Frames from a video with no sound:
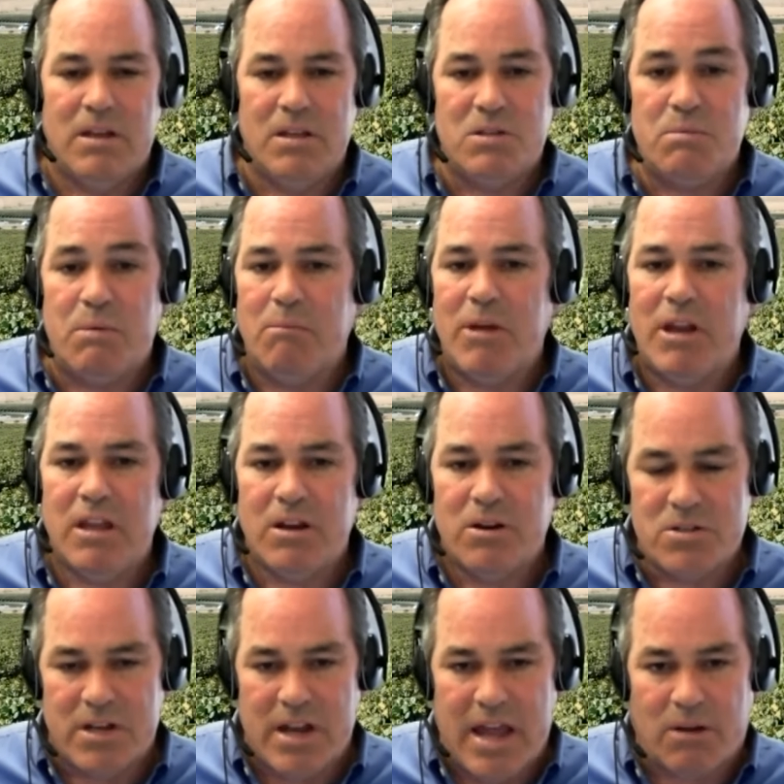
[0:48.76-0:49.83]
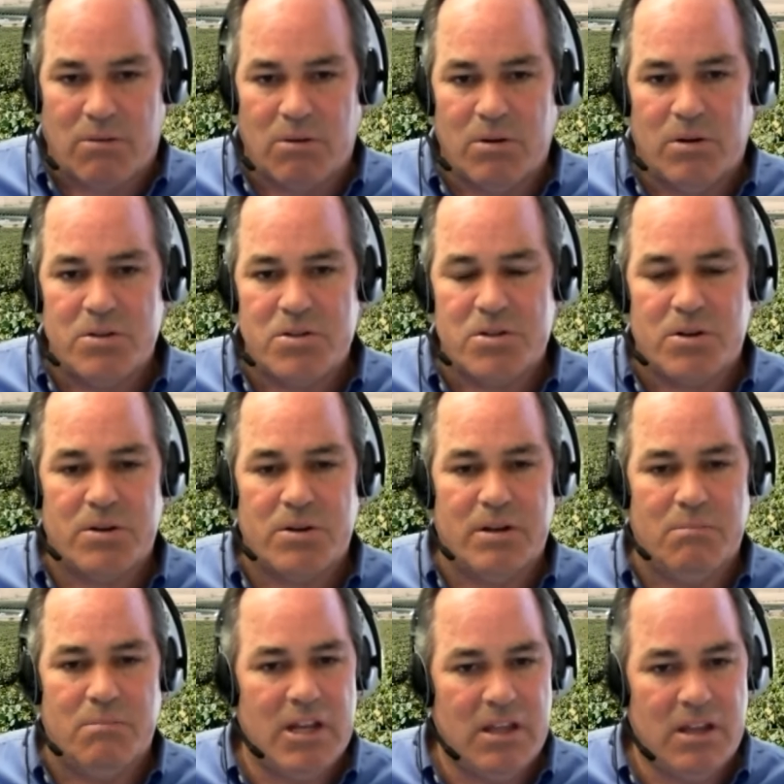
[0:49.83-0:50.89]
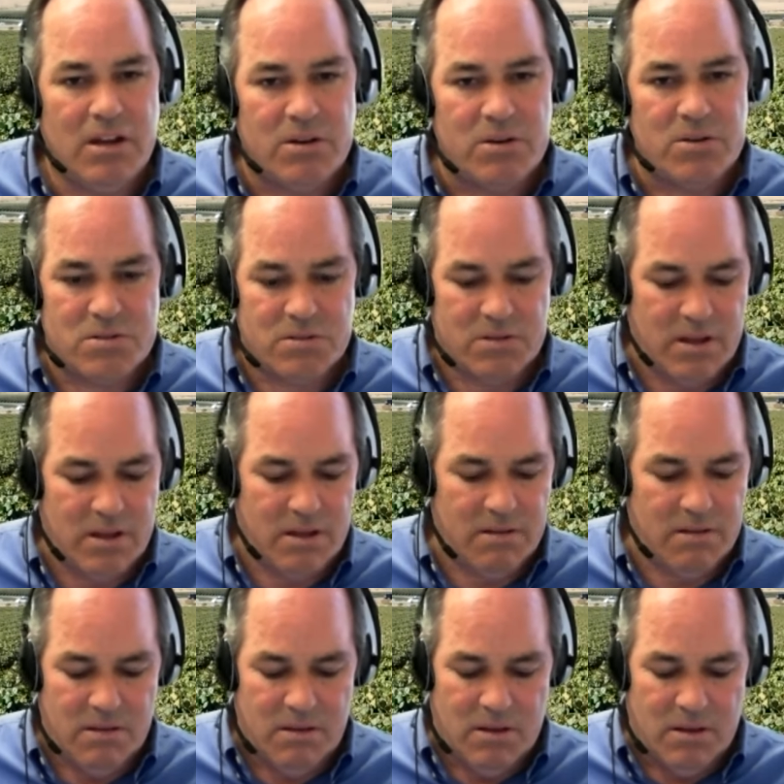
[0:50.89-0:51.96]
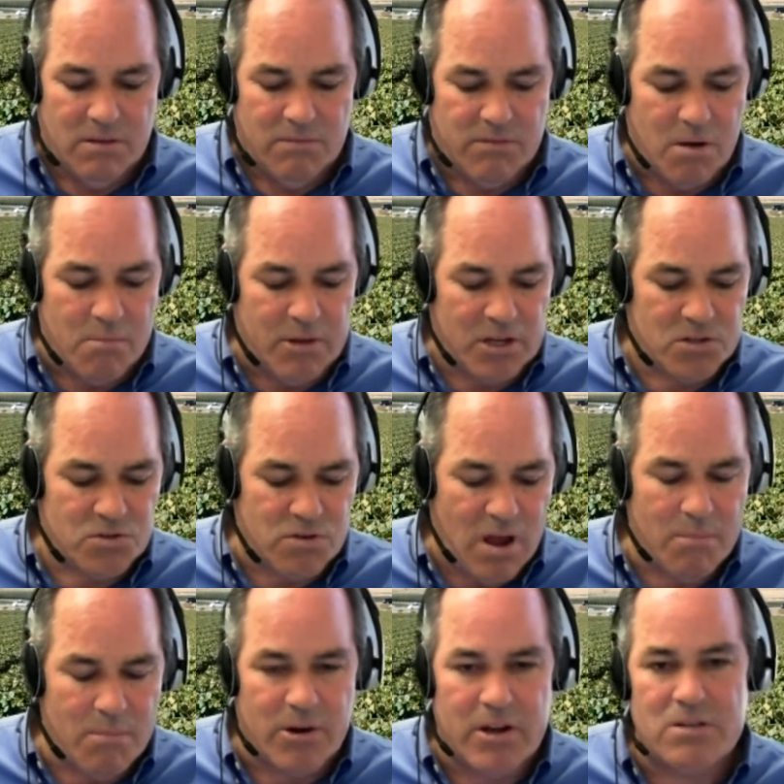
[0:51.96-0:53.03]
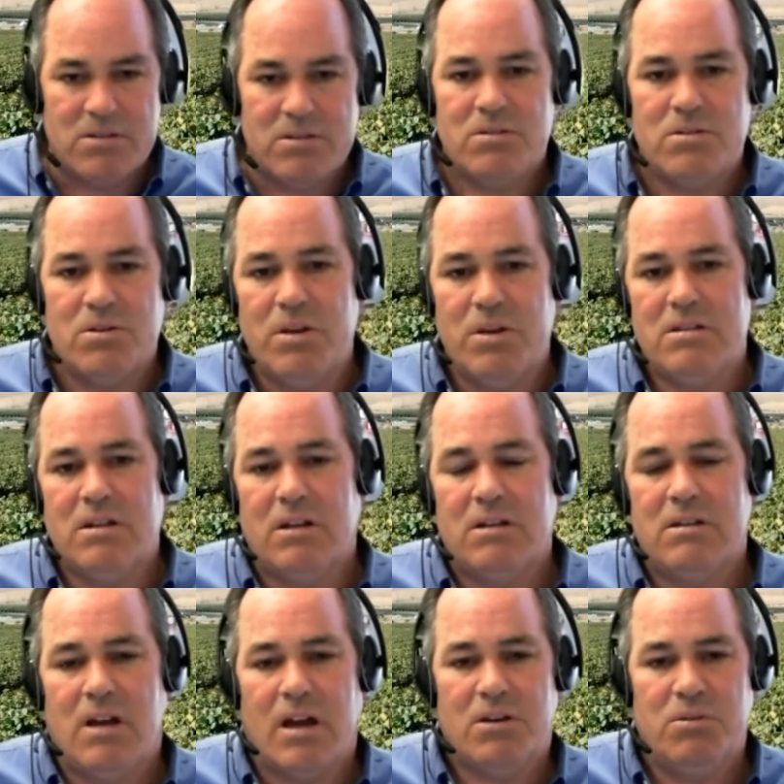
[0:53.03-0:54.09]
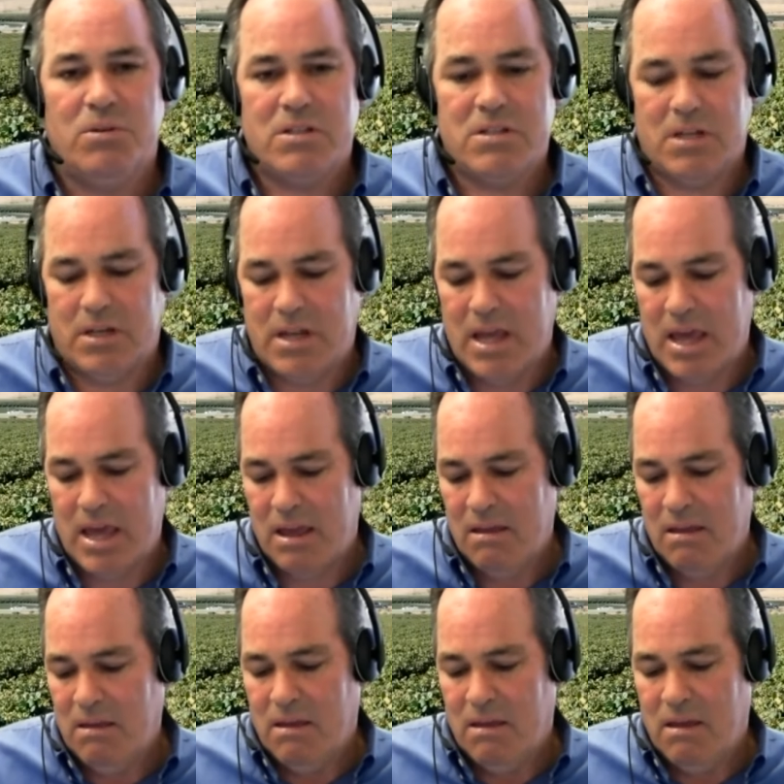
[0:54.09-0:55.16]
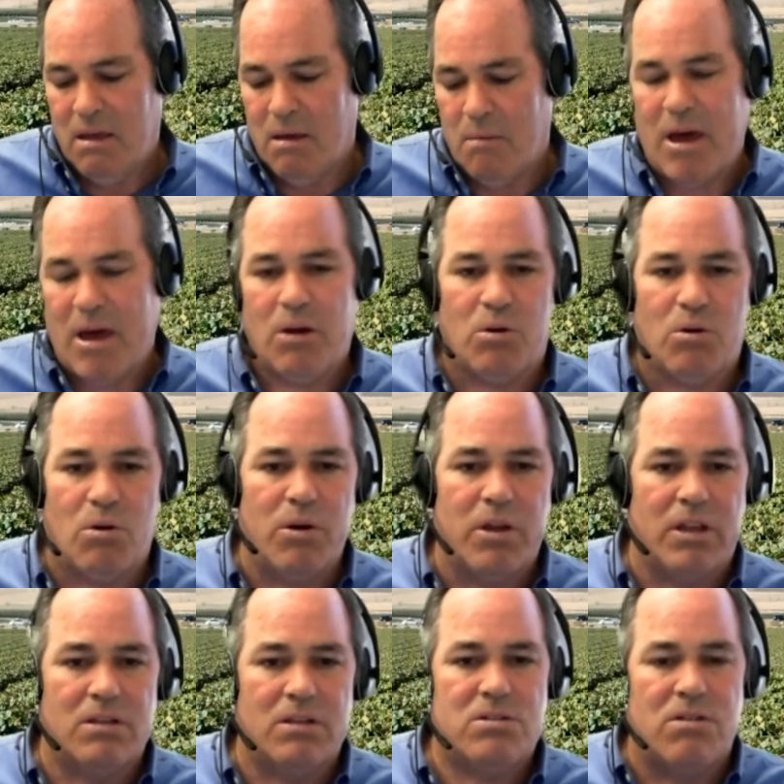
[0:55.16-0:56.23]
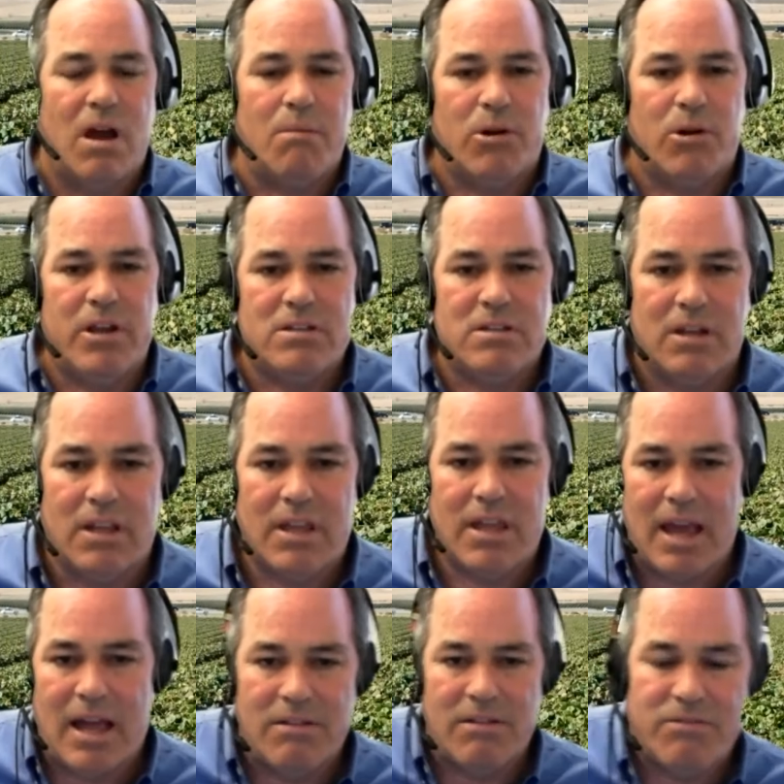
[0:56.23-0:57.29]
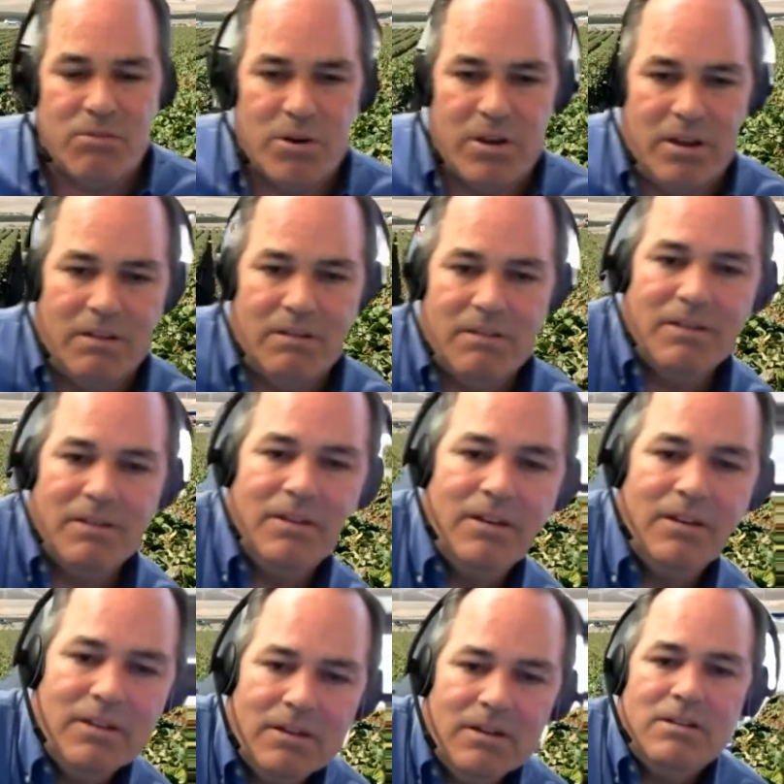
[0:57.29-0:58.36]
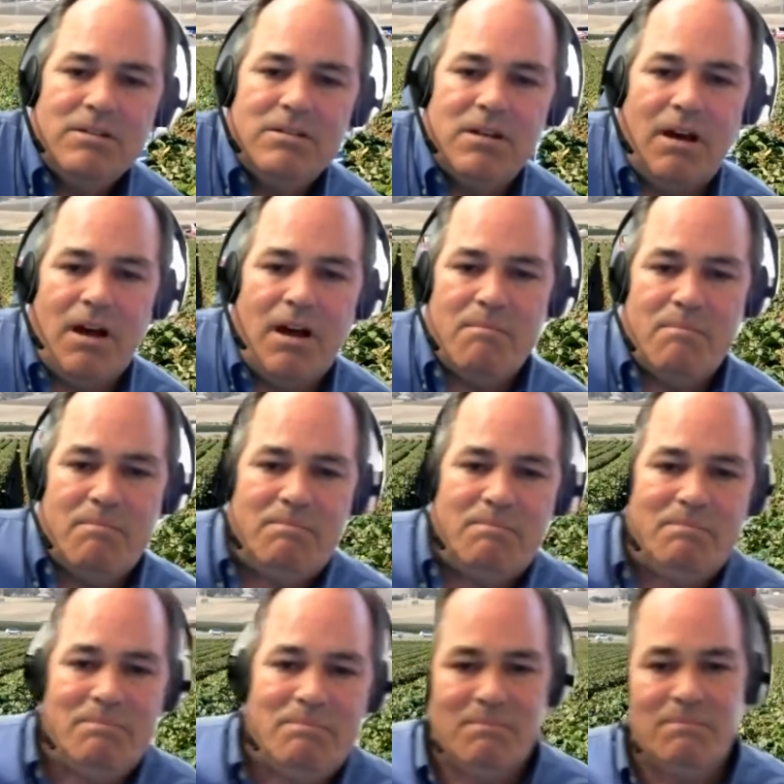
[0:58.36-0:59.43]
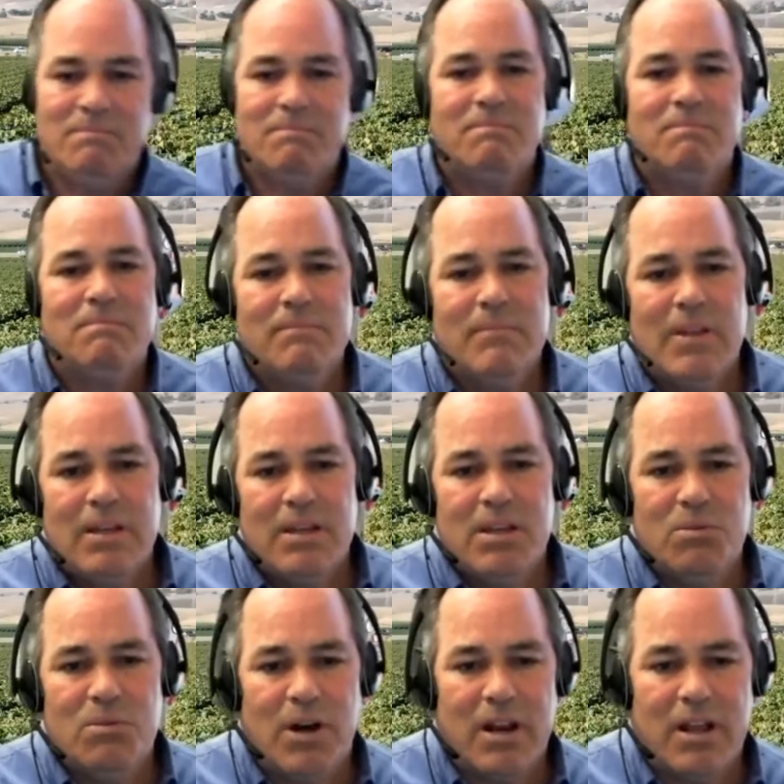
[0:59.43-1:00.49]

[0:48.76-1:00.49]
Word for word: he spent many years in agriculture and many years uh, farming strawberries. So he's going to talk to us today about growing strawberries in California. Tom. All